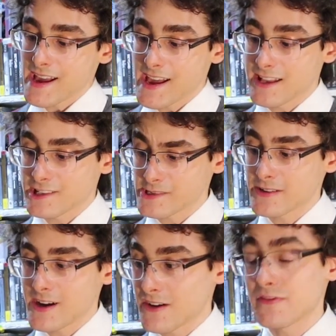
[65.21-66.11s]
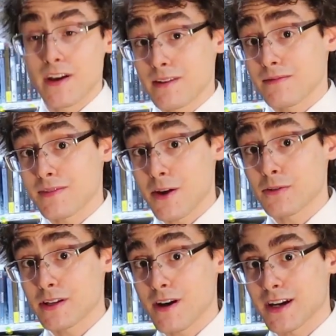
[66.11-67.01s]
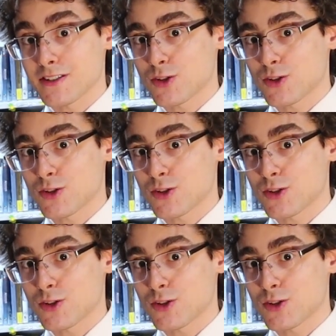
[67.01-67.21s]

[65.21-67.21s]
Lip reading: And sure enough, they only got